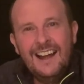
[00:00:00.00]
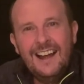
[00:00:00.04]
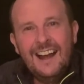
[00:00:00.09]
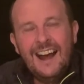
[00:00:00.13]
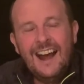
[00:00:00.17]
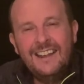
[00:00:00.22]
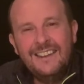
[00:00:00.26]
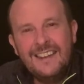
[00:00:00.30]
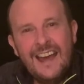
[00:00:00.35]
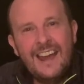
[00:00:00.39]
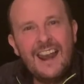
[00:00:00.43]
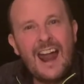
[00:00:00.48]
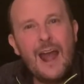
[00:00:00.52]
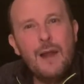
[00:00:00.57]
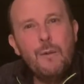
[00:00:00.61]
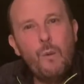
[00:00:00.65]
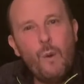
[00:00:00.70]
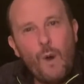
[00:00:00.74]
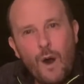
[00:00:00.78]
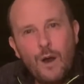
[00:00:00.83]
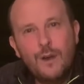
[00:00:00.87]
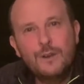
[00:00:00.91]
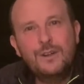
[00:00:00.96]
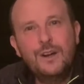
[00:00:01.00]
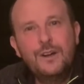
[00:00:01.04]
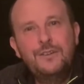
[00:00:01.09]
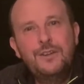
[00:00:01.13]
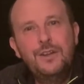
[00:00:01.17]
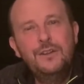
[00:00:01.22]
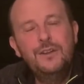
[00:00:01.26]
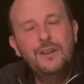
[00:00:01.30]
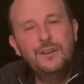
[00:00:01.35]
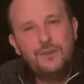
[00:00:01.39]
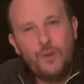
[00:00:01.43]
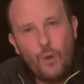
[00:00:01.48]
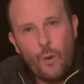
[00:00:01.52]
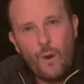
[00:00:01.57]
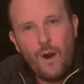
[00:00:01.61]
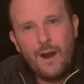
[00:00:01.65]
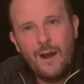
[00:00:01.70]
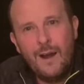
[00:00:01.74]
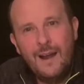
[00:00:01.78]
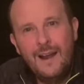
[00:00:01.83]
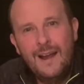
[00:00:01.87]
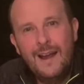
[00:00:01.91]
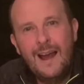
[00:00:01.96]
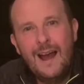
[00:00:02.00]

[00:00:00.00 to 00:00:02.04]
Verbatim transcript: And then I walked her to the door